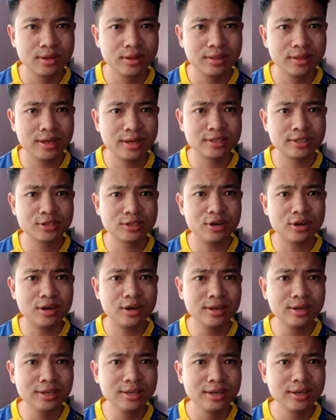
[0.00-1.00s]
That's
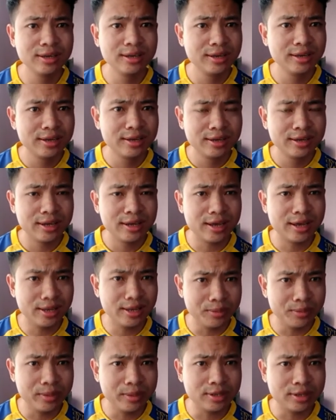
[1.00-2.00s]
called
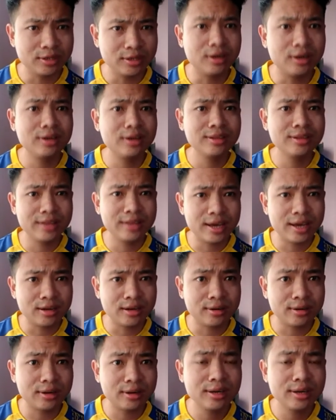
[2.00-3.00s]
element, or they are
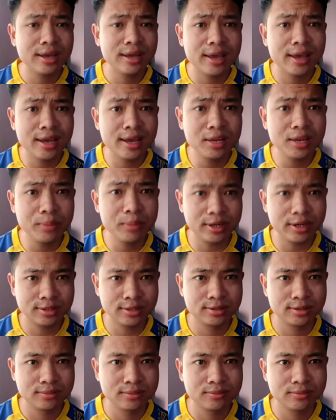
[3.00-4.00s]
called elements.